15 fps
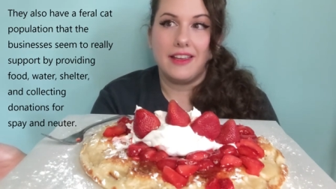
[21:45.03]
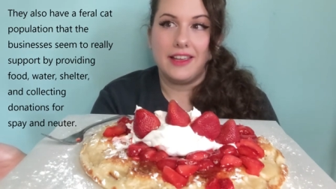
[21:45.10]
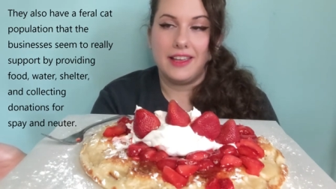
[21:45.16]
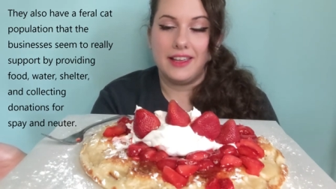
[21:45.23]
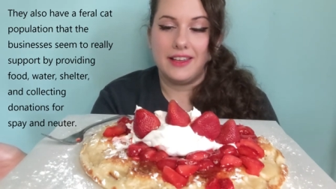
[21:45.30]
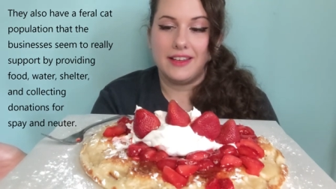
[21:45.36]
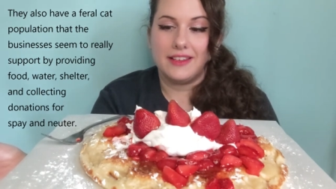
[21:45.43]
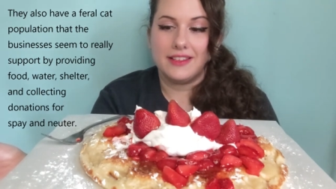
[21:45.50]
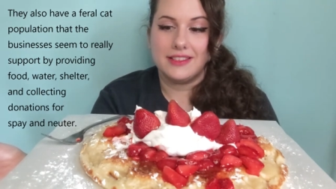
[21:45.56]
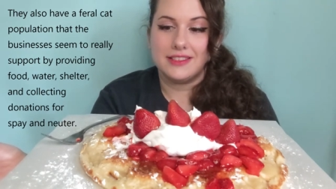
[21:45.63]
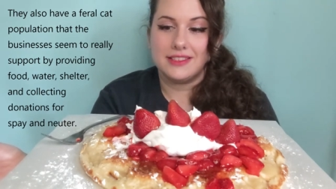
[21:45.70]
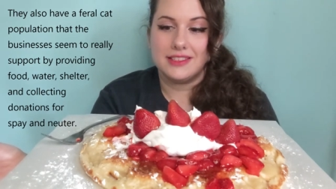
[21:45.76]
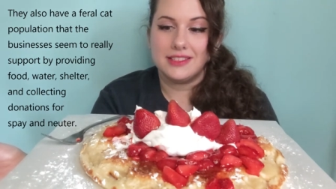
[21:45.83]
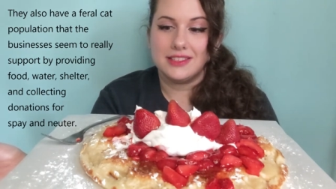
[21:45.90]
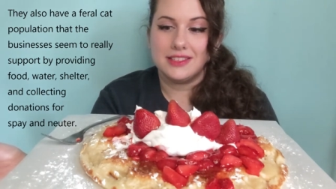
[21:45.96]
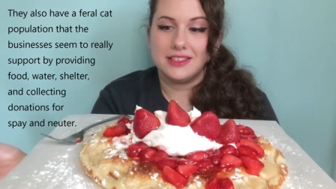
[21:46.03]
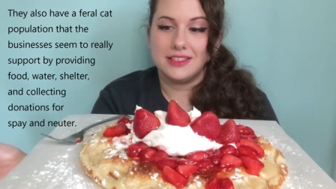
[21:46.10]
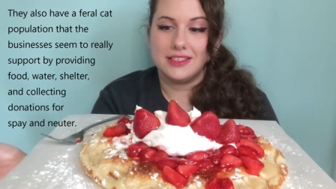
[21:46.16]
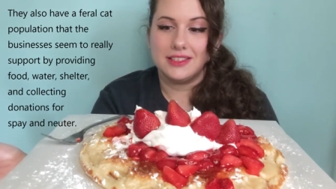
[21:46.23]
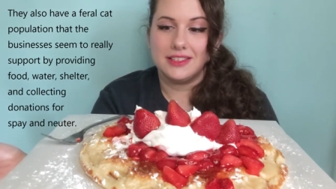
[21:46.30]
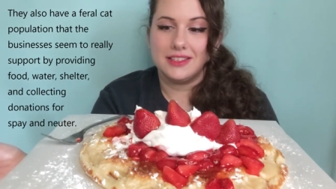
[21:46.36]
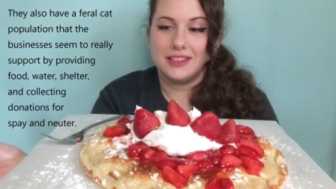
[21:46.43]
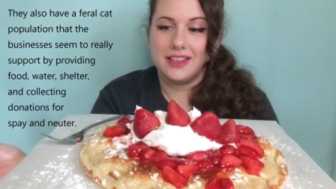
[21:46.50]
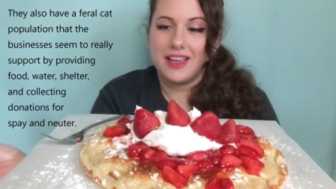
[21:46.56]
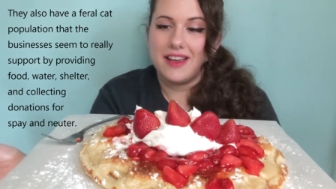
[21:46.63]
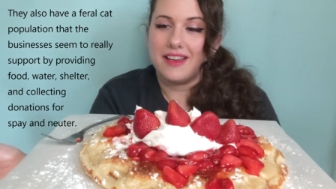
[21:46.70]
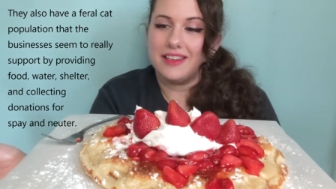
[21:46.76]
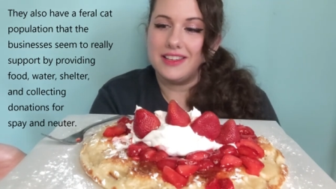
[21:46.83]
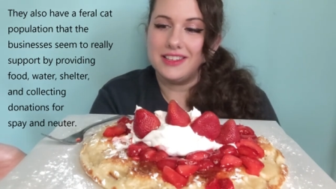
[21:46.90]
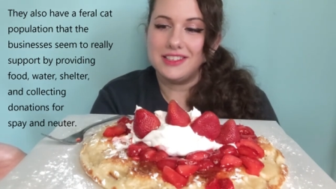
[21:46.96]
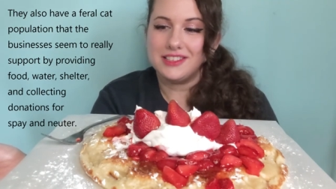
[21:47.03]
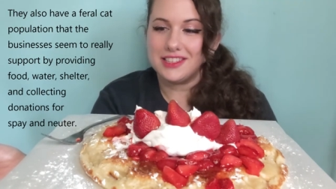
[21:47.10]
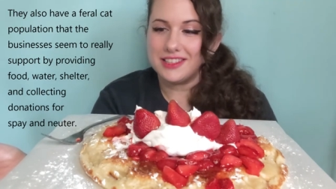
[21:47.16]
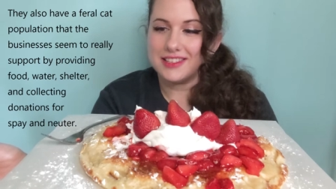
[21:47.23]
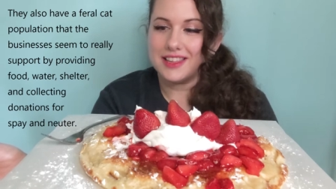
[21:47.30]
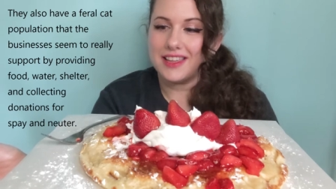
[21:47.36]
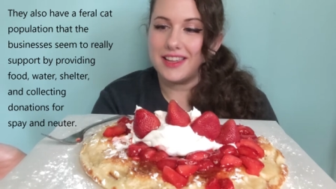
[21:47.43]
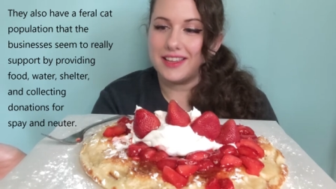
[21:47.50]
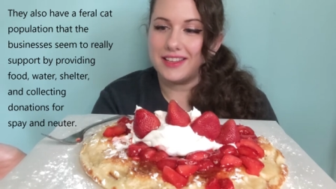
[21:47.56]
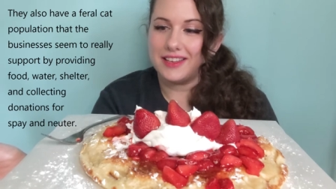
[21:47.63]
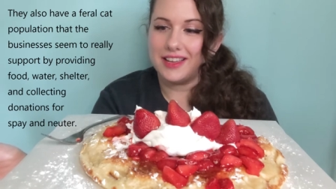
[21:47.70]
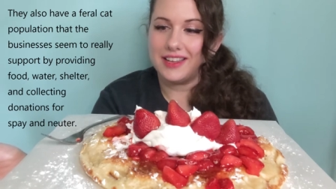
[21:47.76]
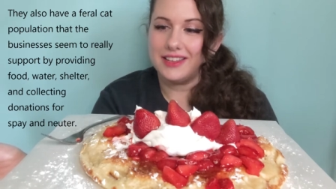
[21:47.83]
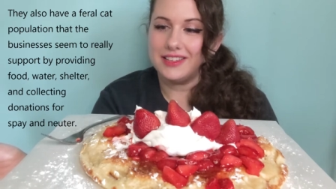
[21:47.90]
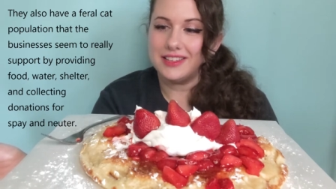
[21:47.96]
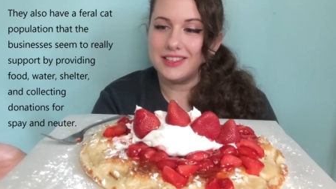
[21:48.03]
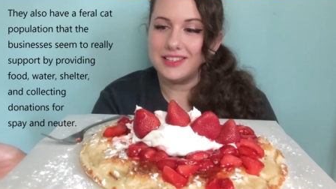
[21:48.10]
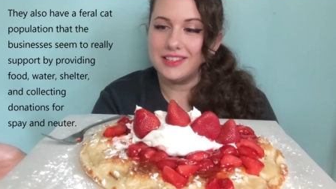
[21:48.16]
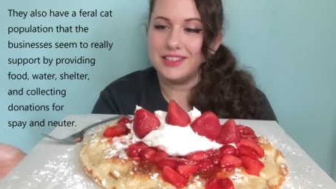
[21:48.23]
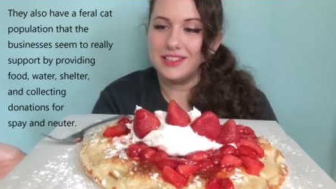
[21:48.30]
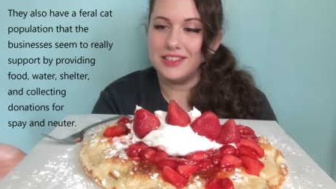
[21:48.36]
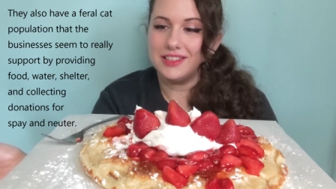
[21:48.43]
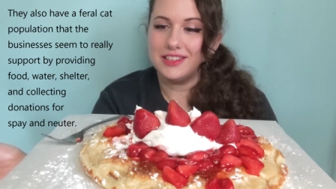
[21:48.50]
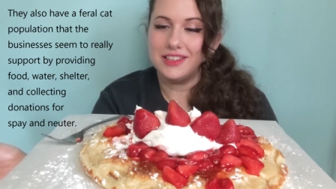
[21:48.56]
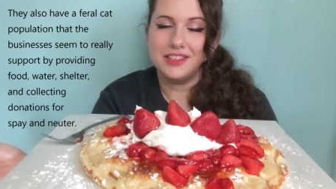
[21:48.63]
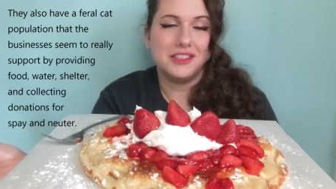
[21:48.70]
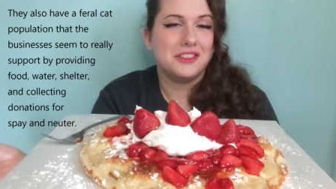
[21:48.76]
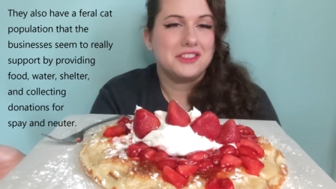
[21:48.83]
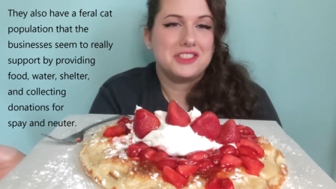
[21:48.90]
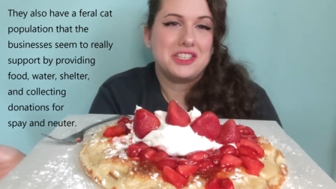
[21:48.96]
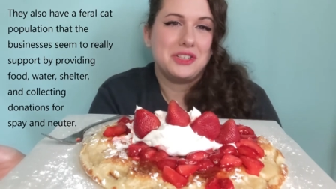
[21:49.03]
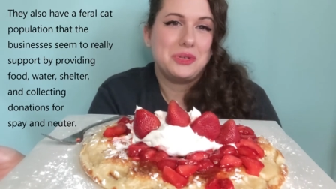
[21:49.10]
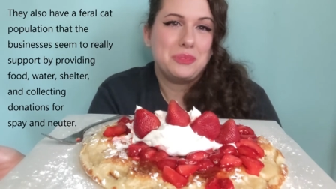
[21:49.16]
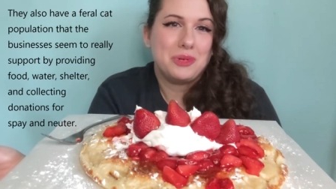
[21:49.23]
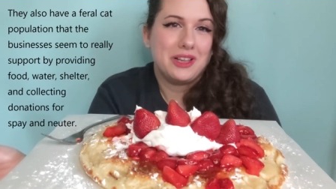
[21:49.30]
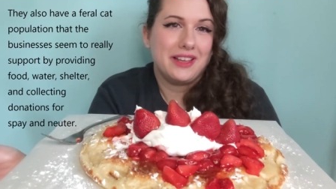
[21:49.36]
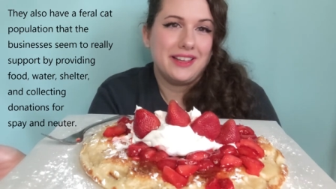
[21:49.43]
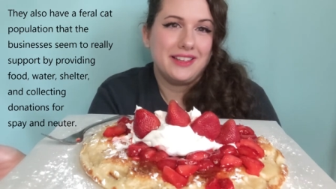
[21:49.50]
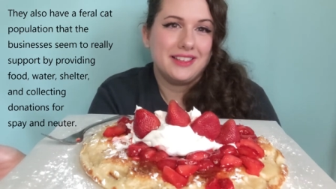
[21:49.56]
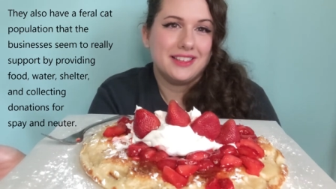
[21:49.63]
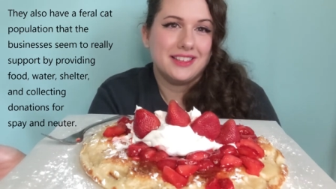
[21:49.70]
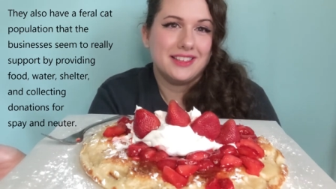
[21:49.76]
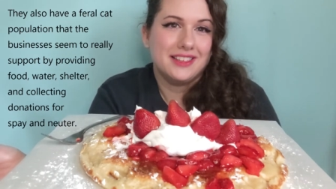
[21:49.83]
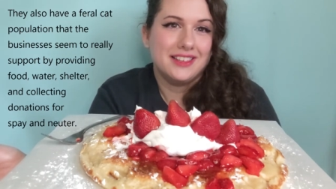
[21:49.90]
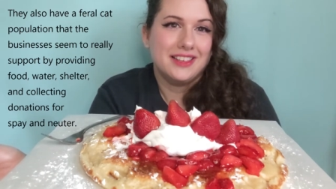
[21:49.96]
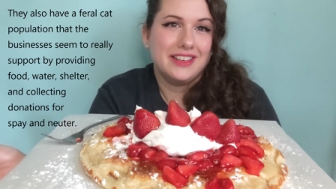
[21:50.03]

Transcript: And yeah, it's just like a nice, chill place.